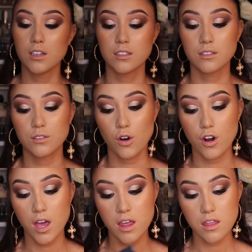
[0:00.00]
So
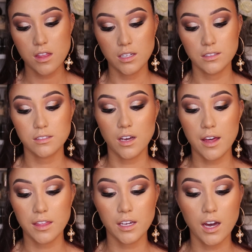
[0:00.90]
in this, I
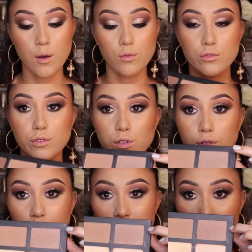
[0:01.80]
think I will
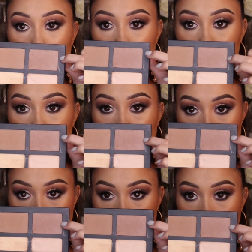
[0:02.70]
use this
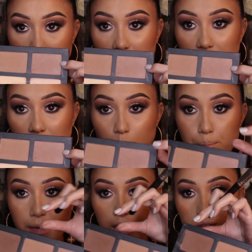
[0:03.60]
shade here
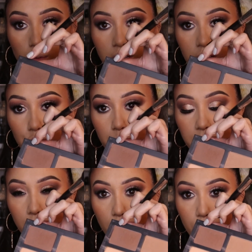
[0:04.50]
mixed with a little
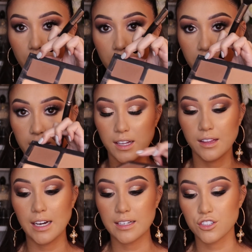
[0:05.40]
bit of the
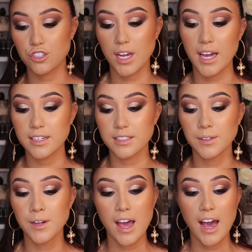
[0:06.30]
last shade.
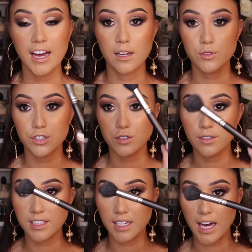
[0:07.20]
And I'm just
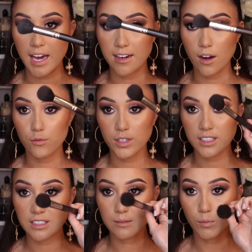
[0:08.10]
using a really
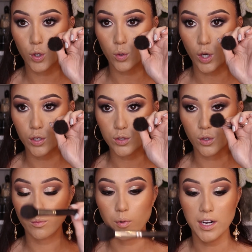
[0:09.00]
small
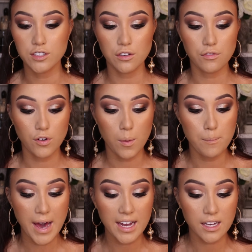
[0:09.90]
contour brush from
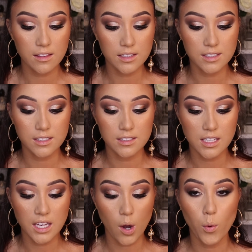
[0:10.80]
MAC. This is
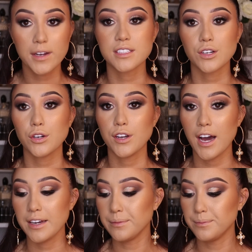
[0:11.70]
the 109.